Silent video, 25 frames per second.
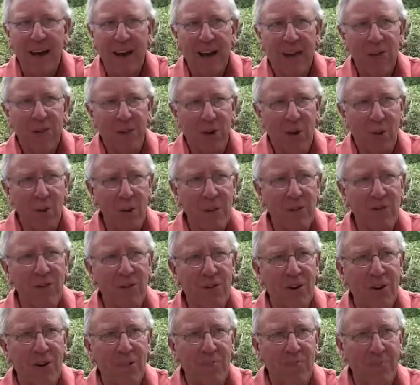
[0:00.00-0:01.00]
It's a
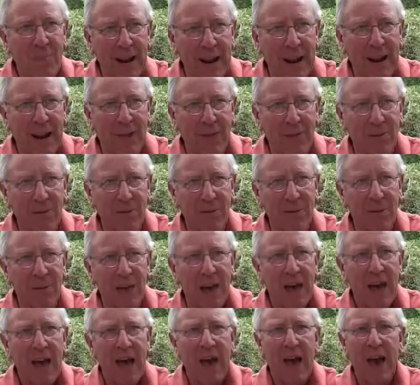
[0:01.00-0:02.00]
question of balance.
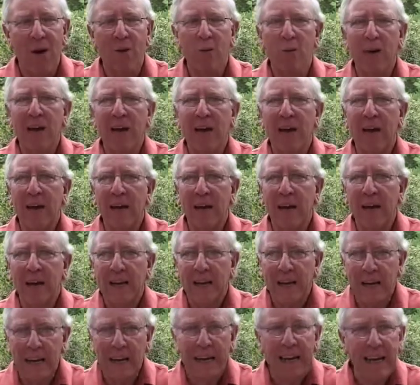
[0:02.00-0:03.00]
And we
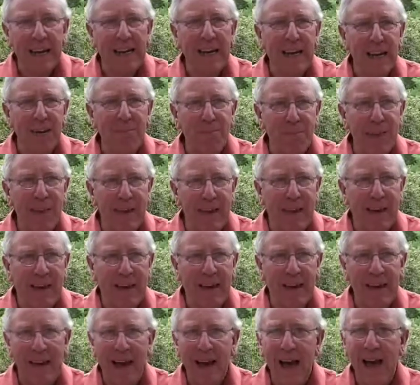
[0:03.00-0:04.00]
tend to
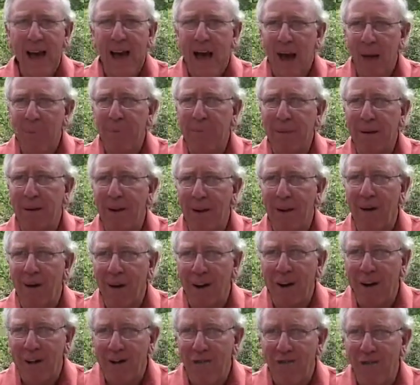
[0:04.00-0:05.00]
be a bit
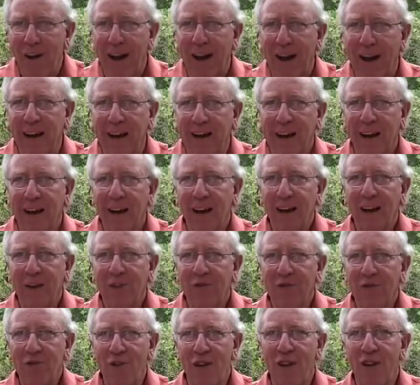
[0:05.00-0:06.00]
like a drunk
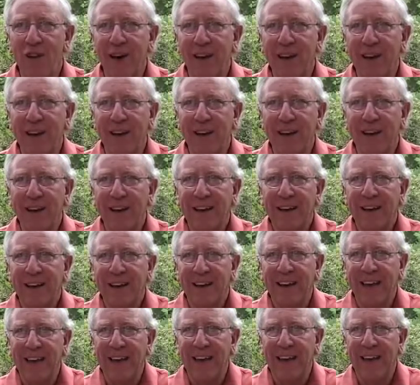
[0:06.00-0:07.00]
trying
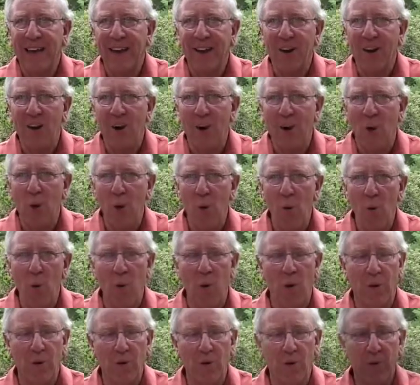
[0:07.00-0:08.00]
to get on a
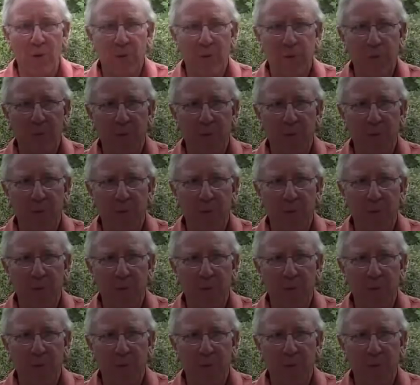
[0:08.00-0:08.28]
horse.